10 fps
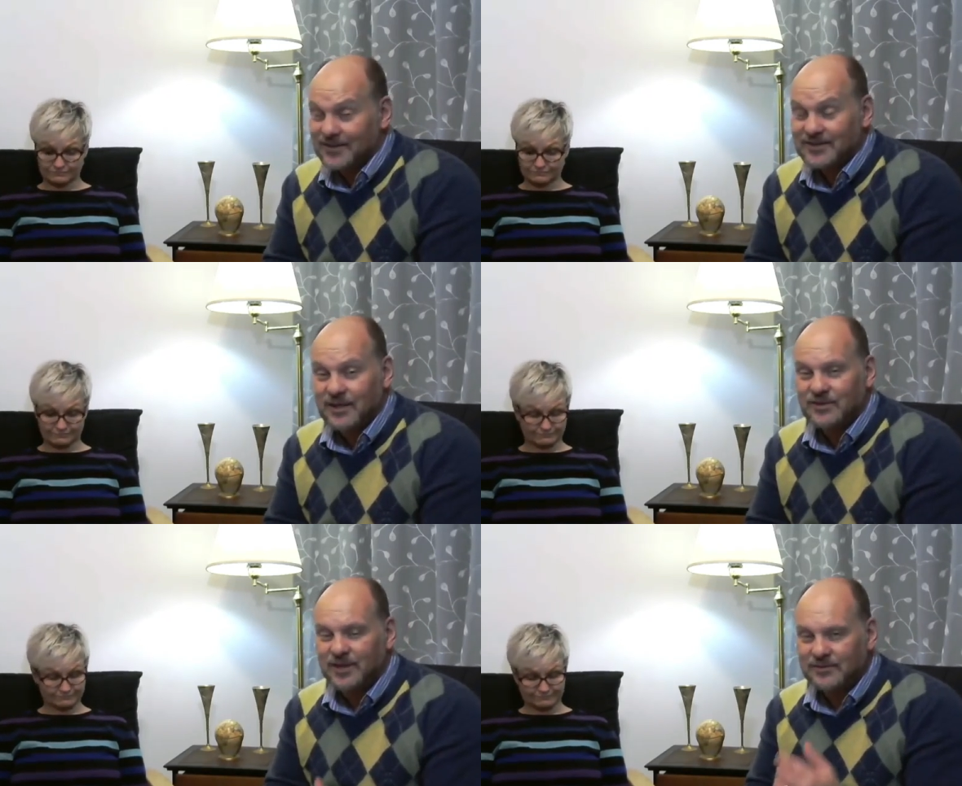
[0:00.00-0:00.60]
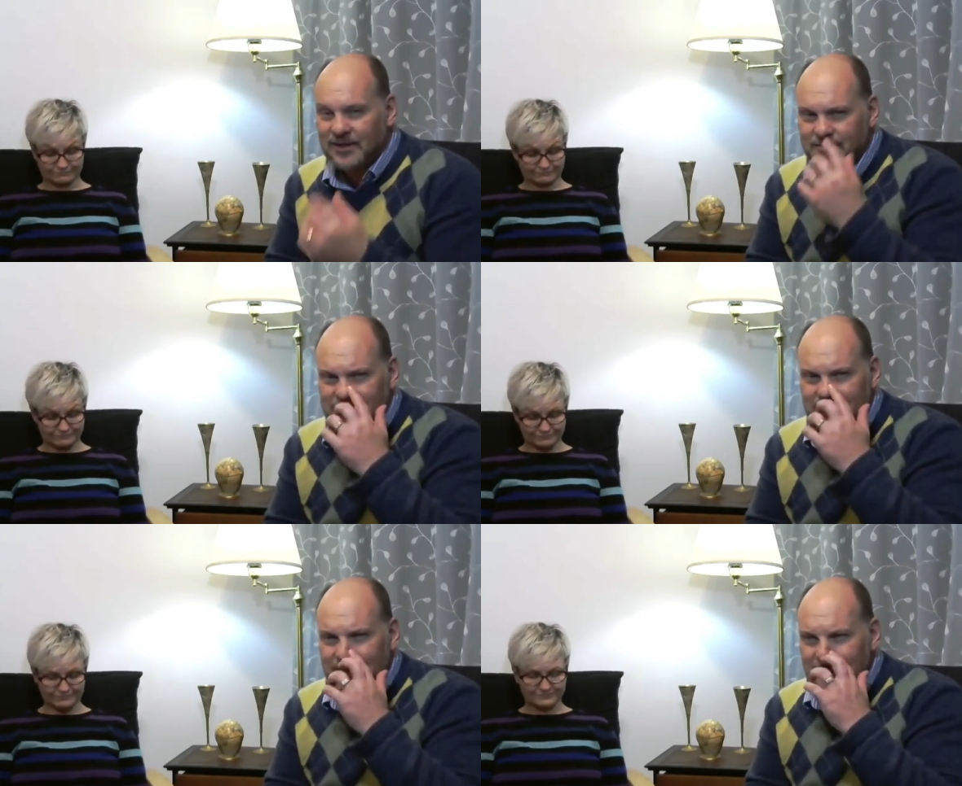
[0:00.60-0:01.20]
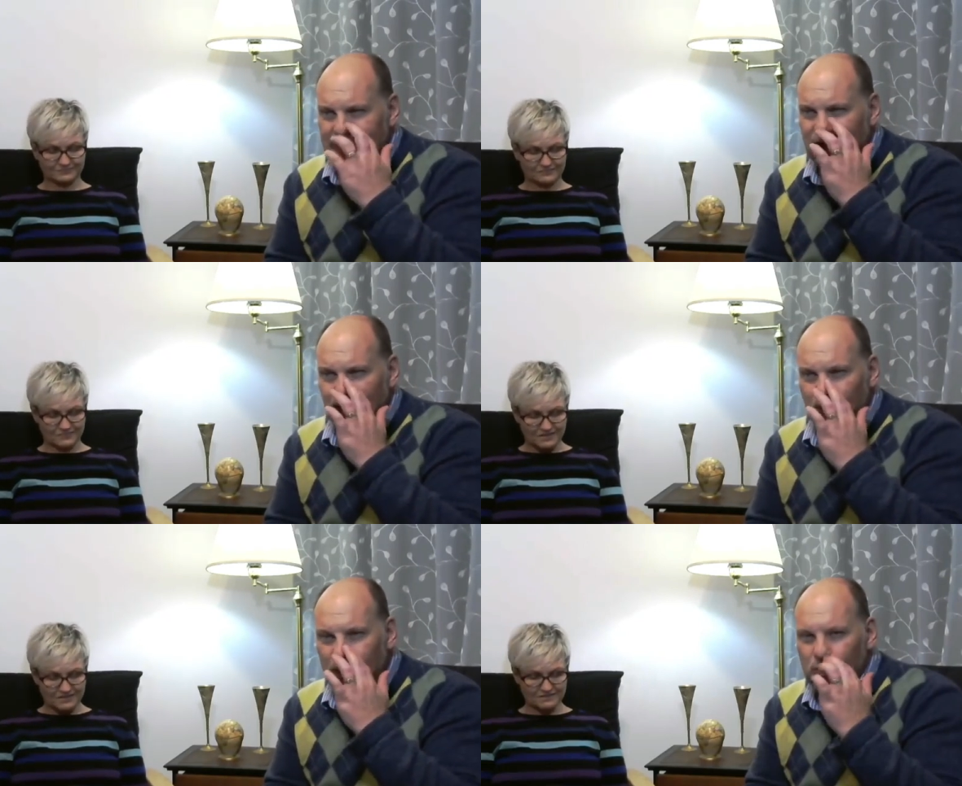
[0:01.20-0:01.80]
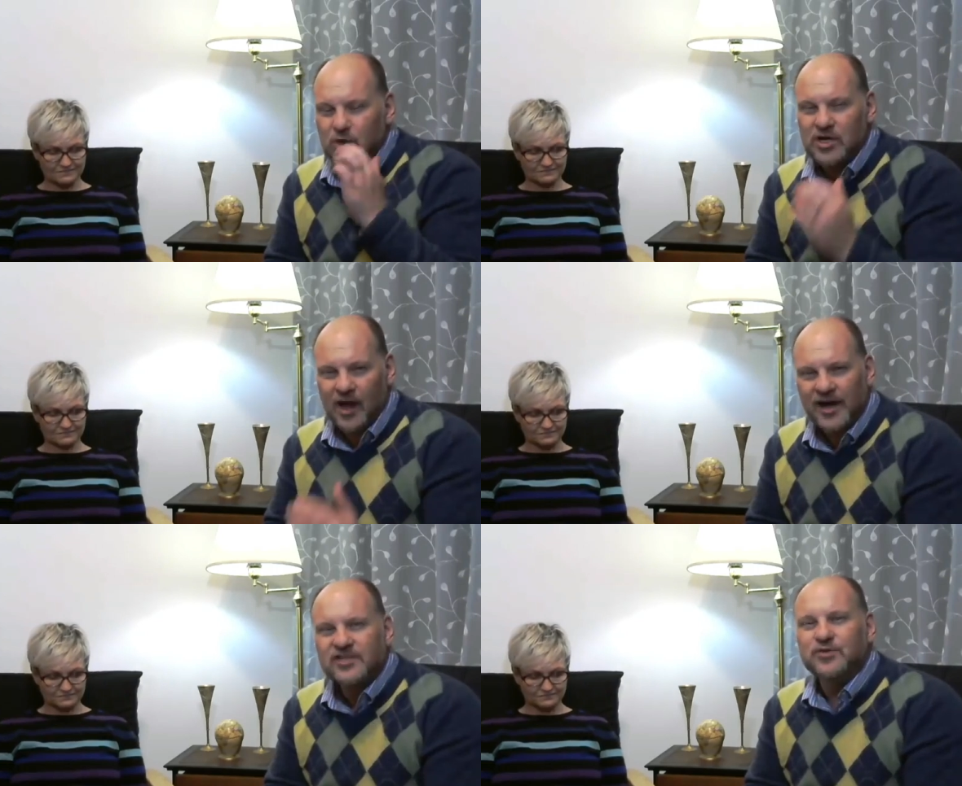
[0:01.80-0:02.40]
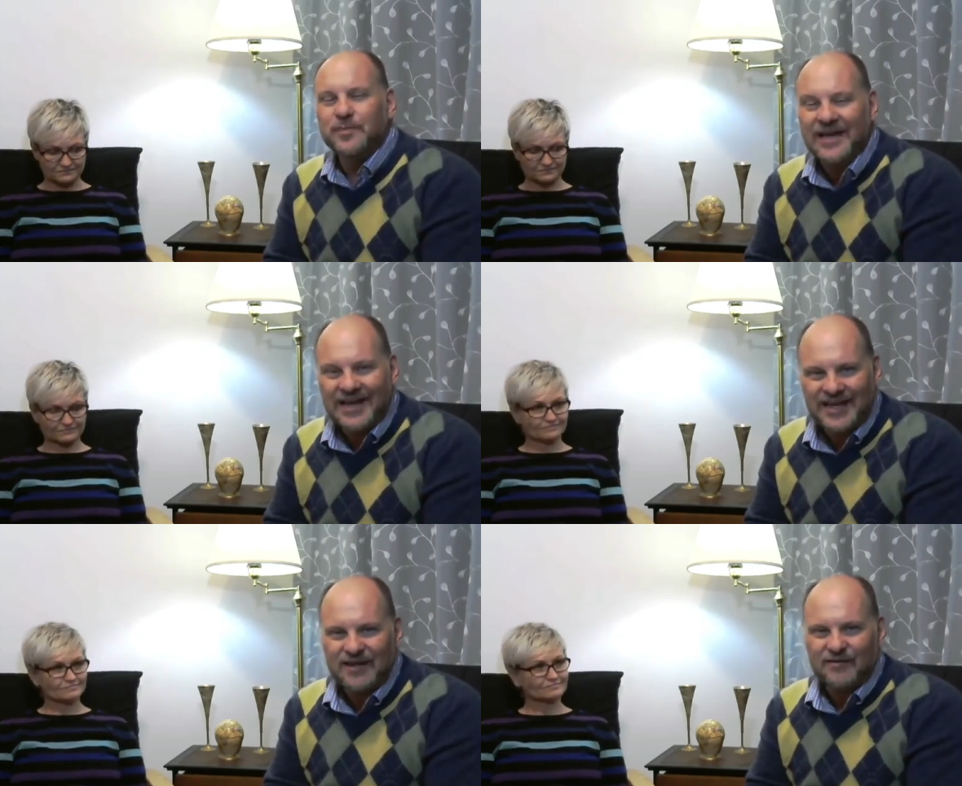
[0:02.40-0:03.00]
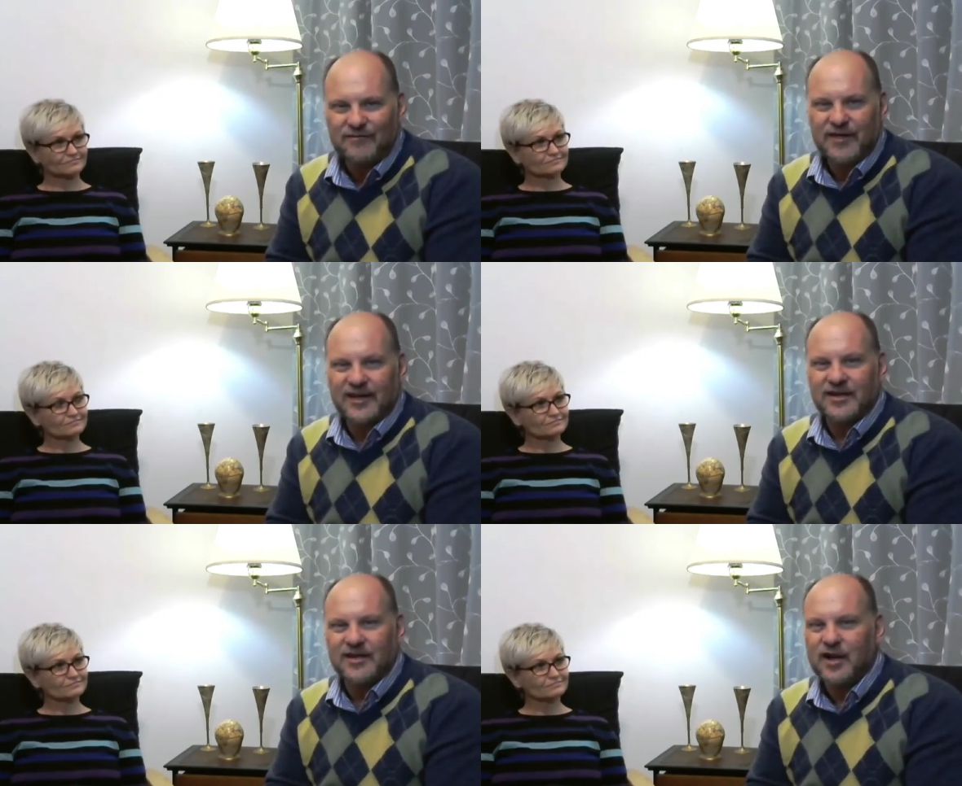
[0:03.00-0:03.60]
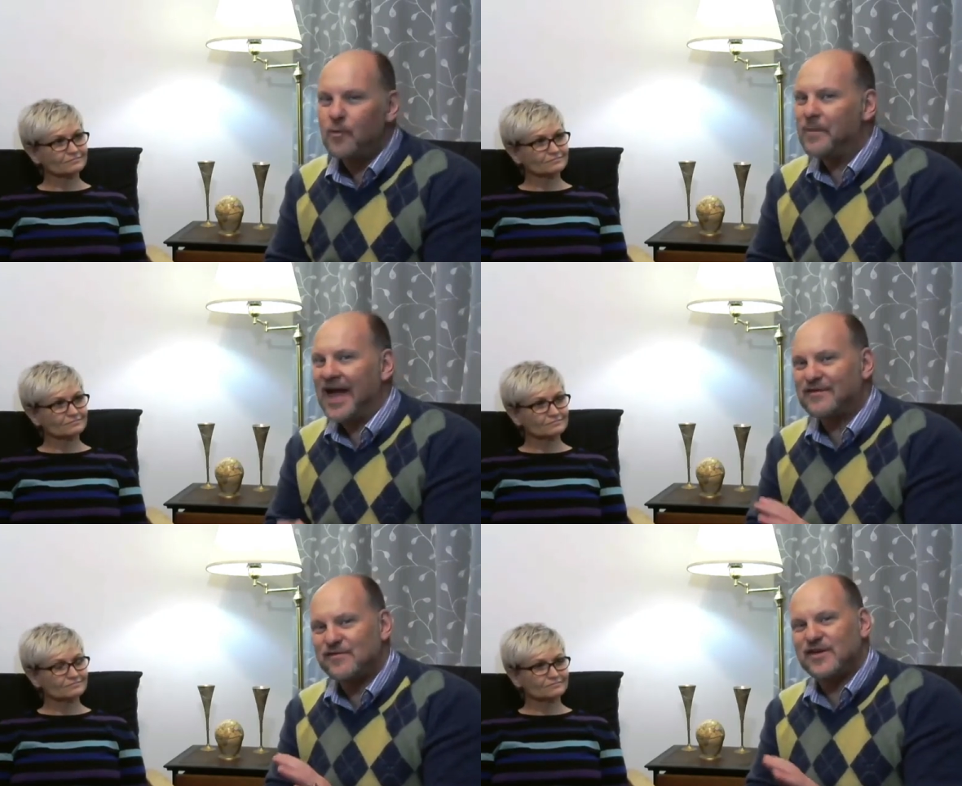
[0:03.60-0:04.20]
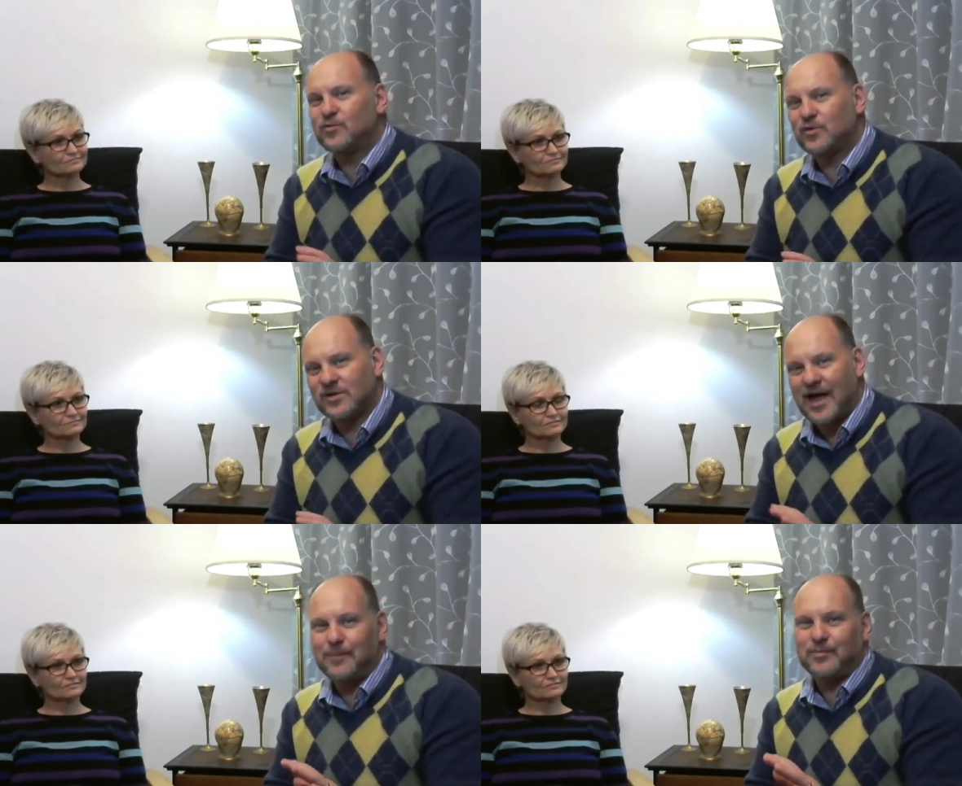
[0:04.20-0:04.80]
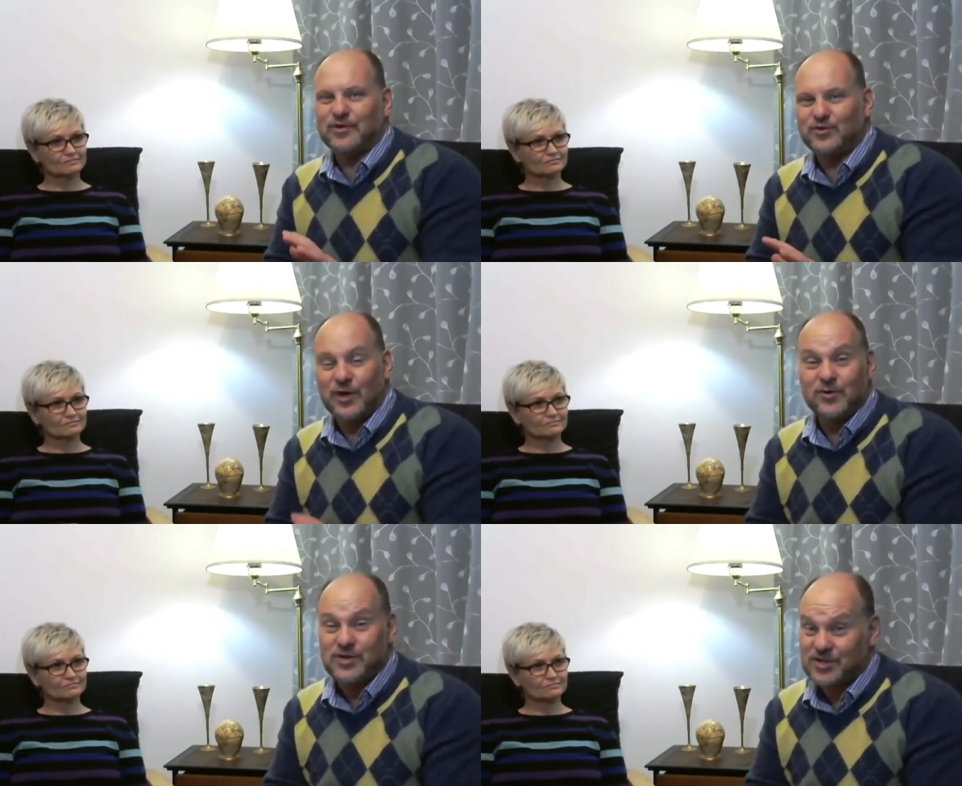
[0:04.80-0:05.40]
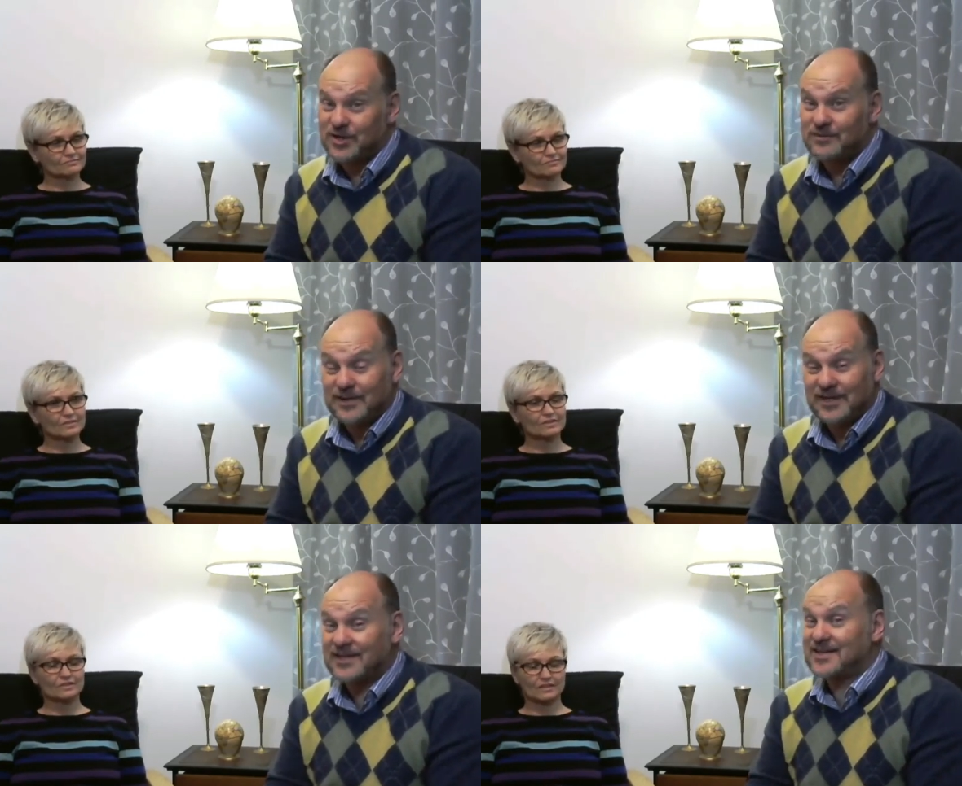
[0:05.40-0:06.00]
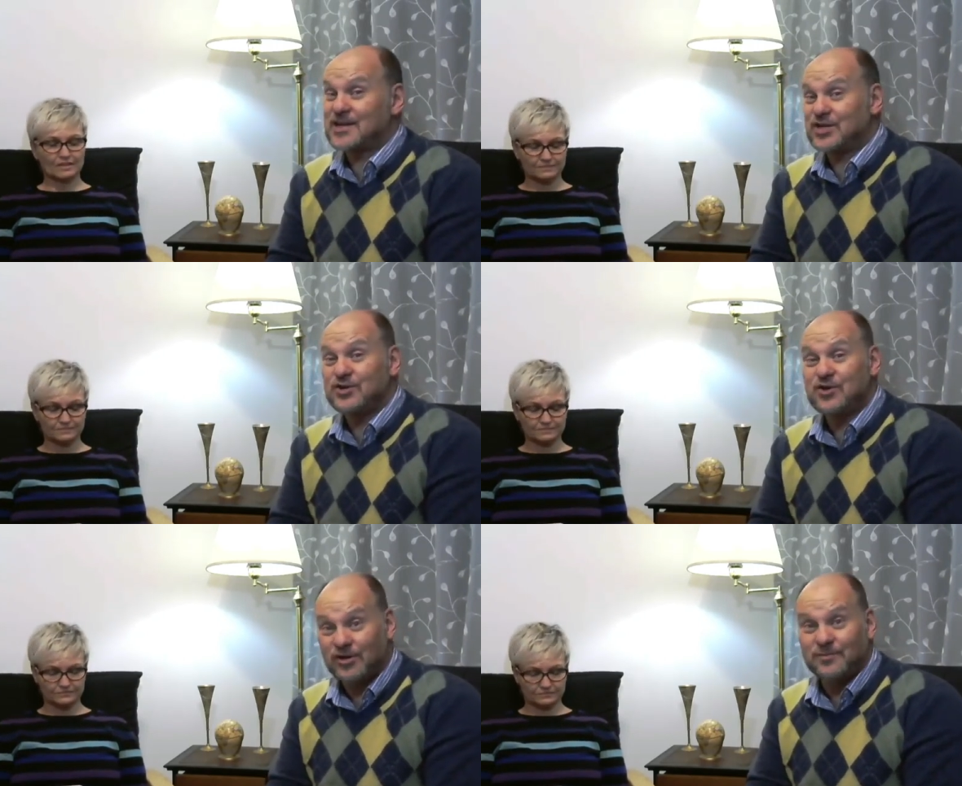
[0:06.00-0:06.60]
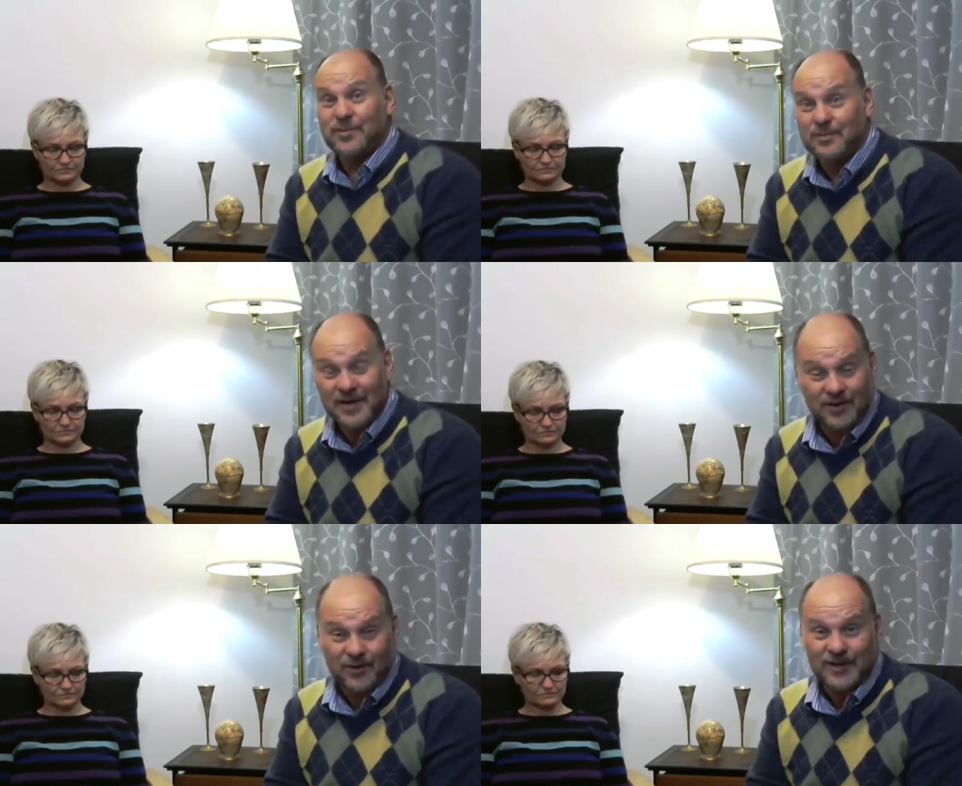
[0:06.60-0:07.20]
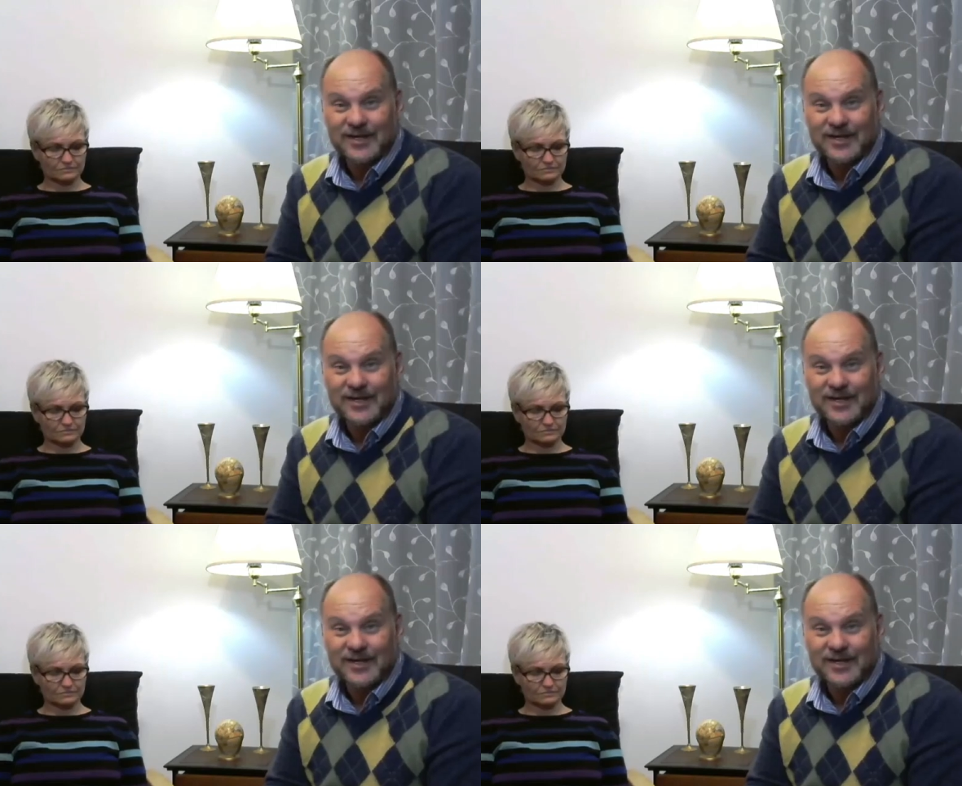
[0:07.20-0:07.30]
Speaker 1: So sometimes, you know, we would like to believe that no bad thing will happen to a Christian, but that's actually not biblical.